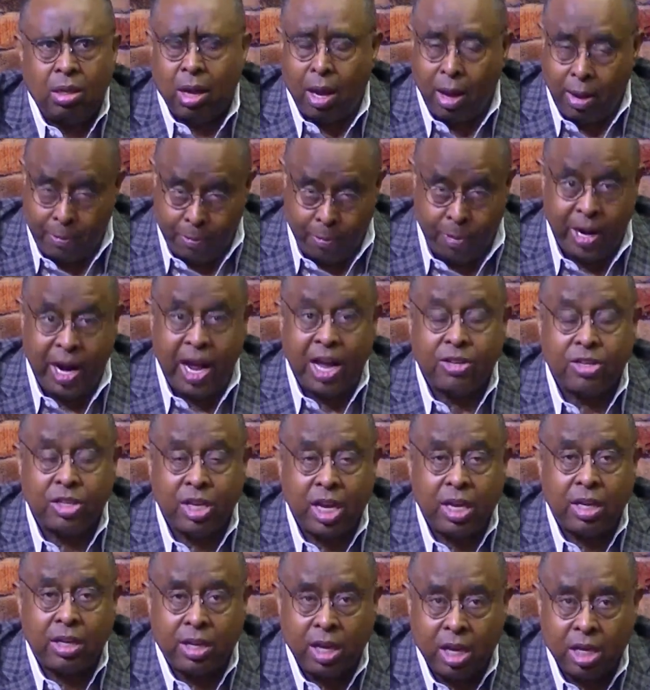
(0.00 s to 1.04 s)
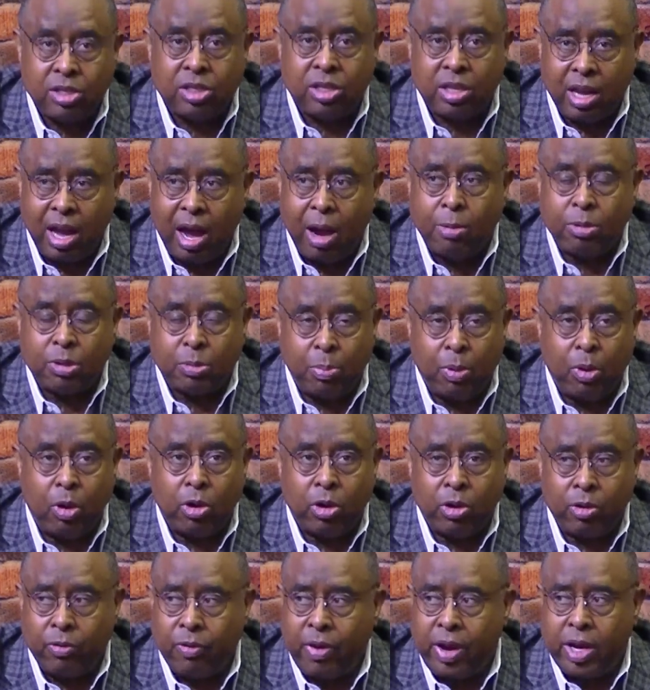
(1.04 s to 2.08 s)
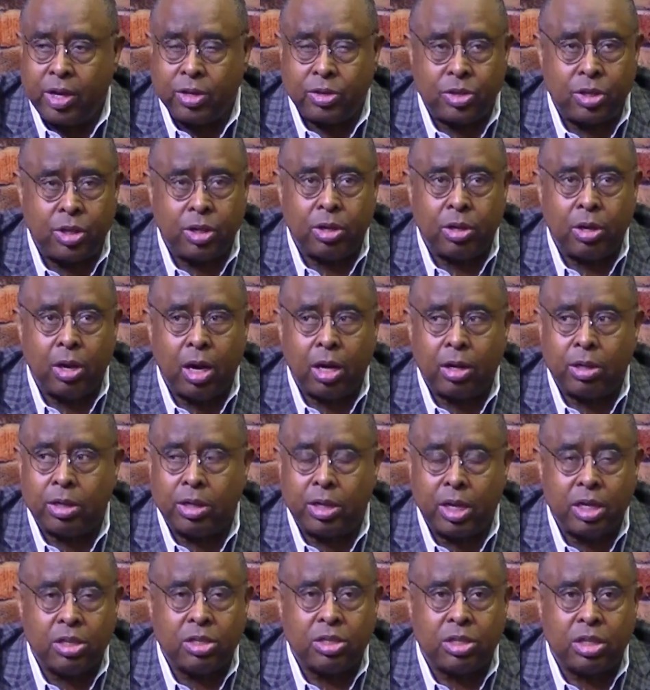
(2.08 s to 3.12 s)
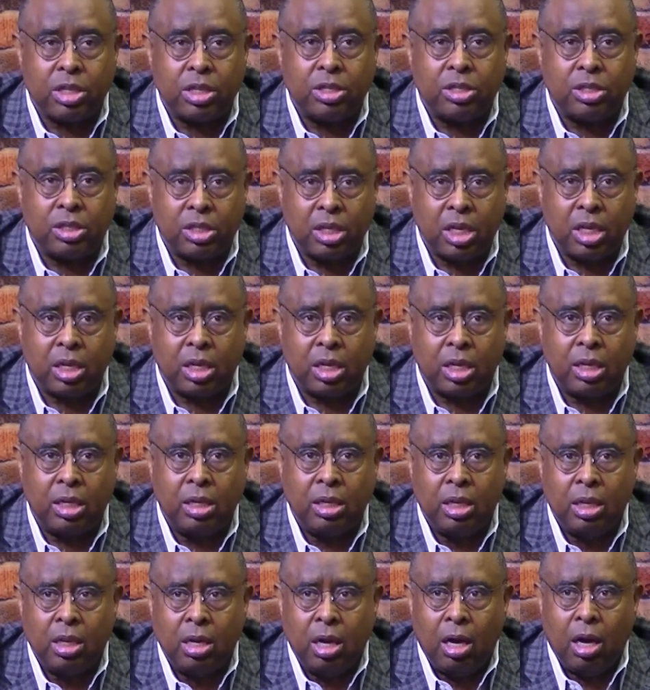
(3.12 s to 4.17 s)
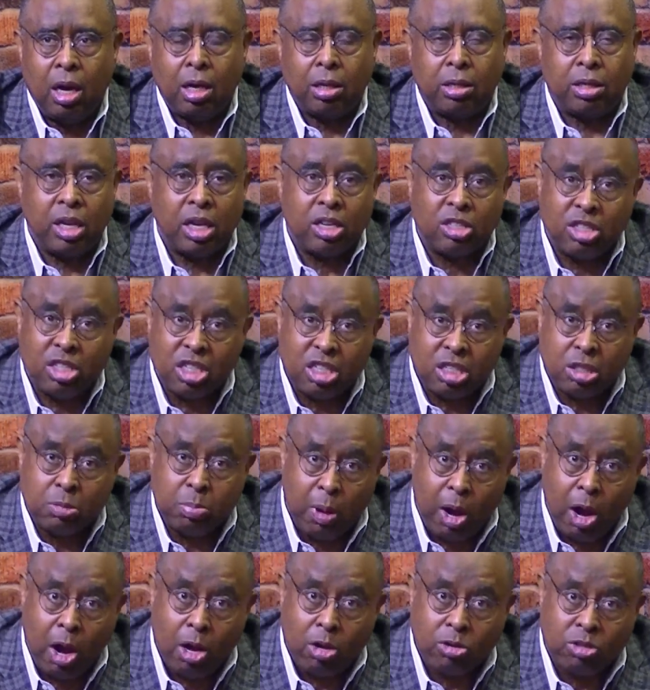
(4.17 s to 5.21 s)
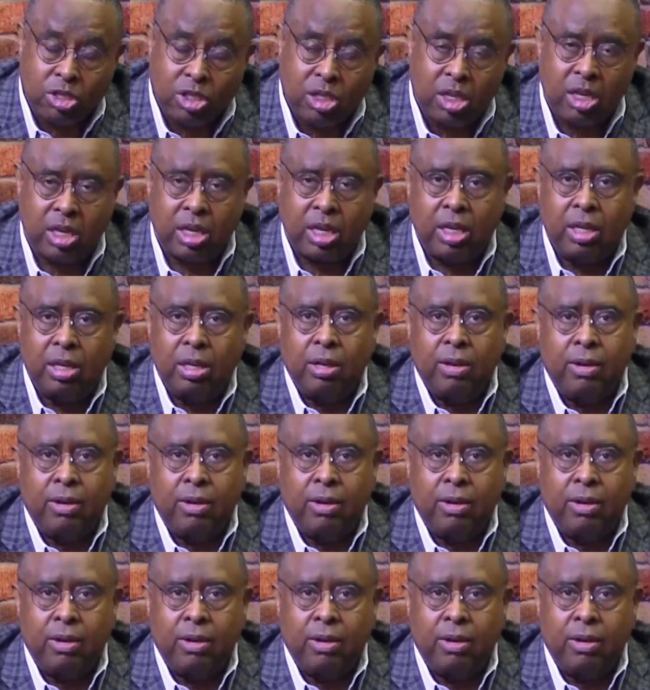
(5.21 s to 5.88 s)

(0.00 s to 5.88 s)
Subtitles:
when I say dusty, I was born and raised here, a dusty city, a dusty small city,